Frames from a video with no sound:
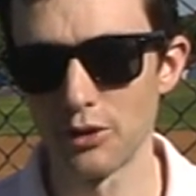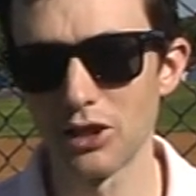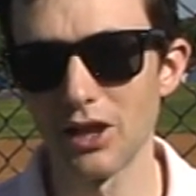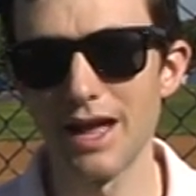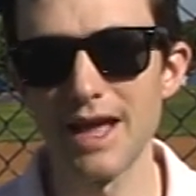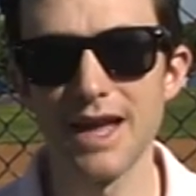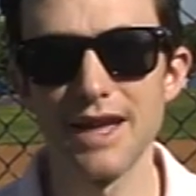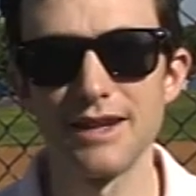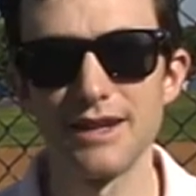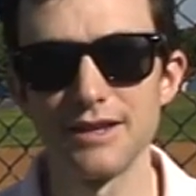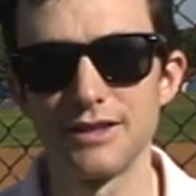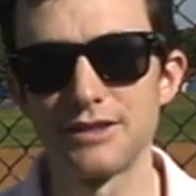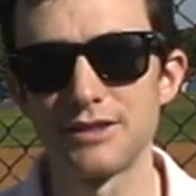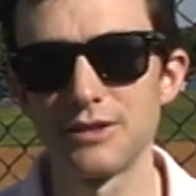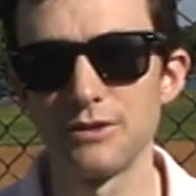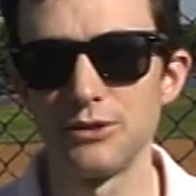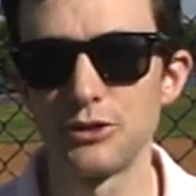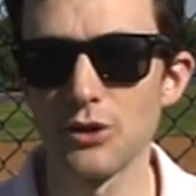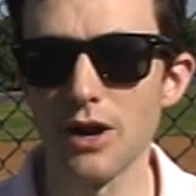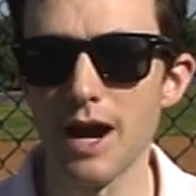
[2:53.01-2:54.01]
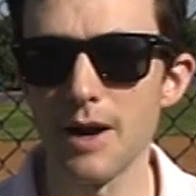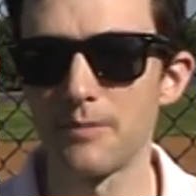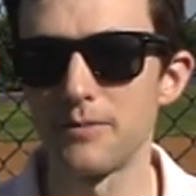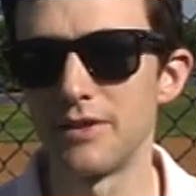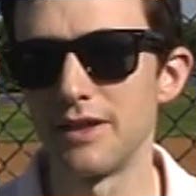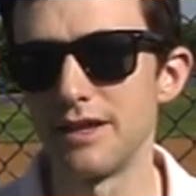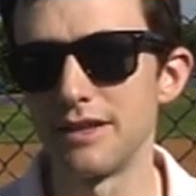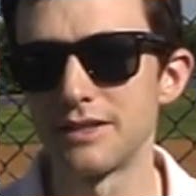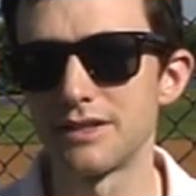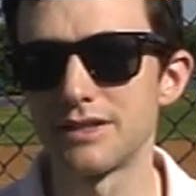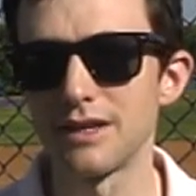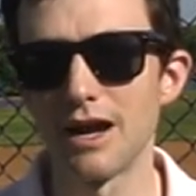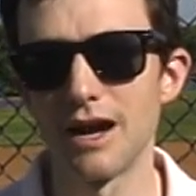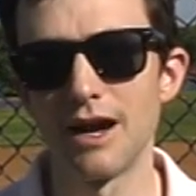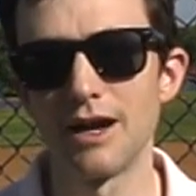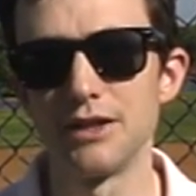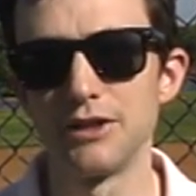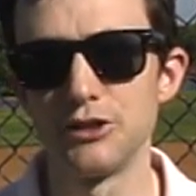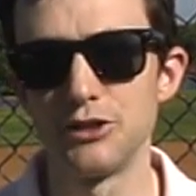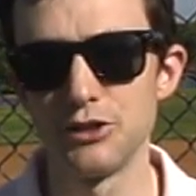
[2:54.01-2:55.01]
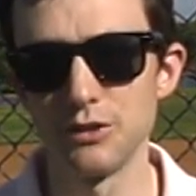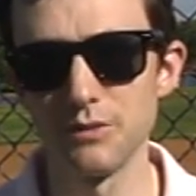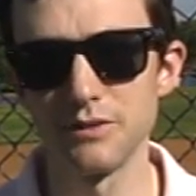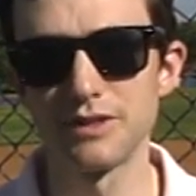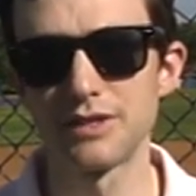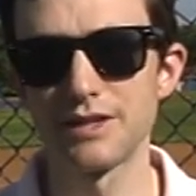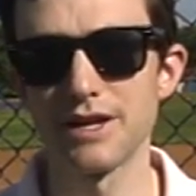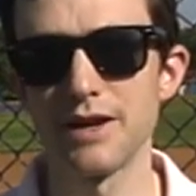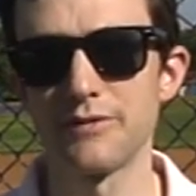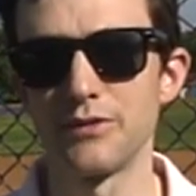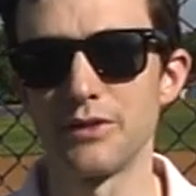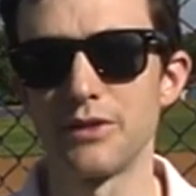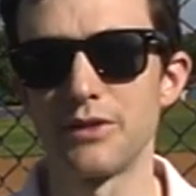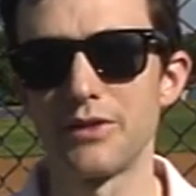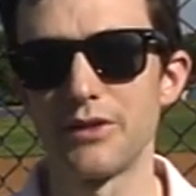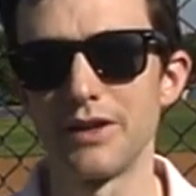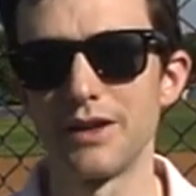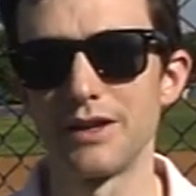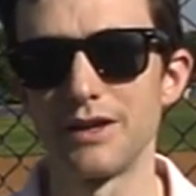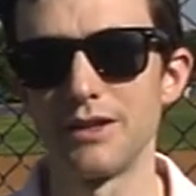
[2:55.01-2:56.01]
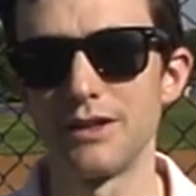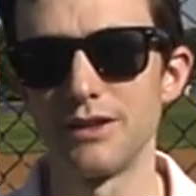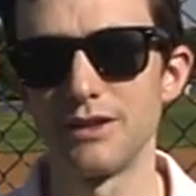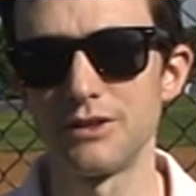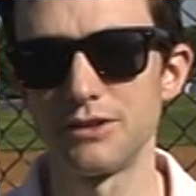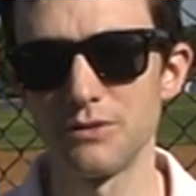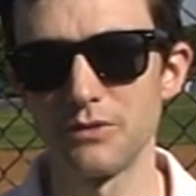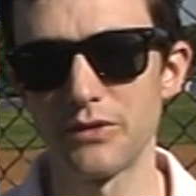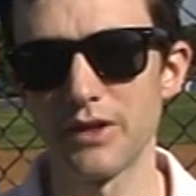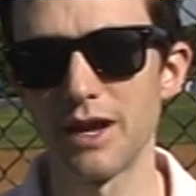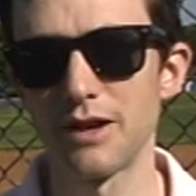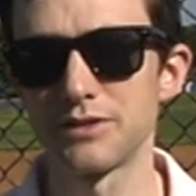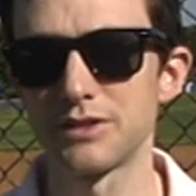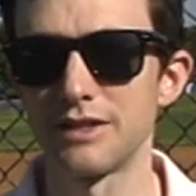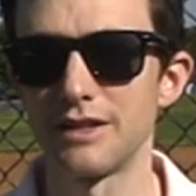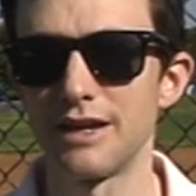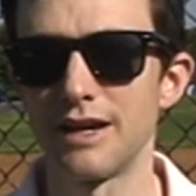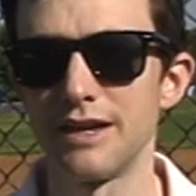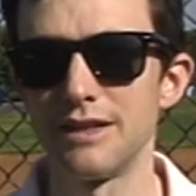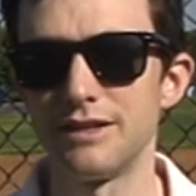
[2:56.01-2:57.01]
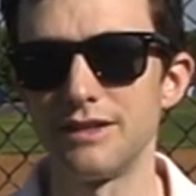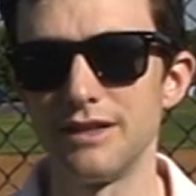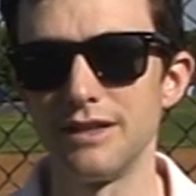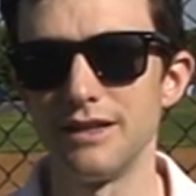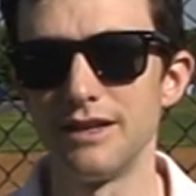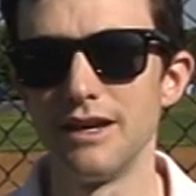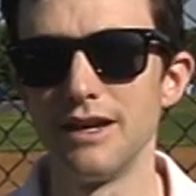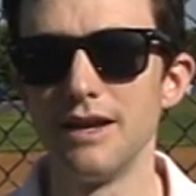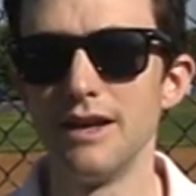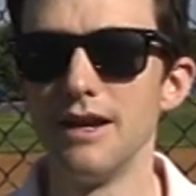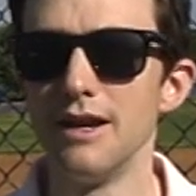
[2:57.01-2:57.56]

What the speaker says: Plan is to drop this on June 7th, 2019.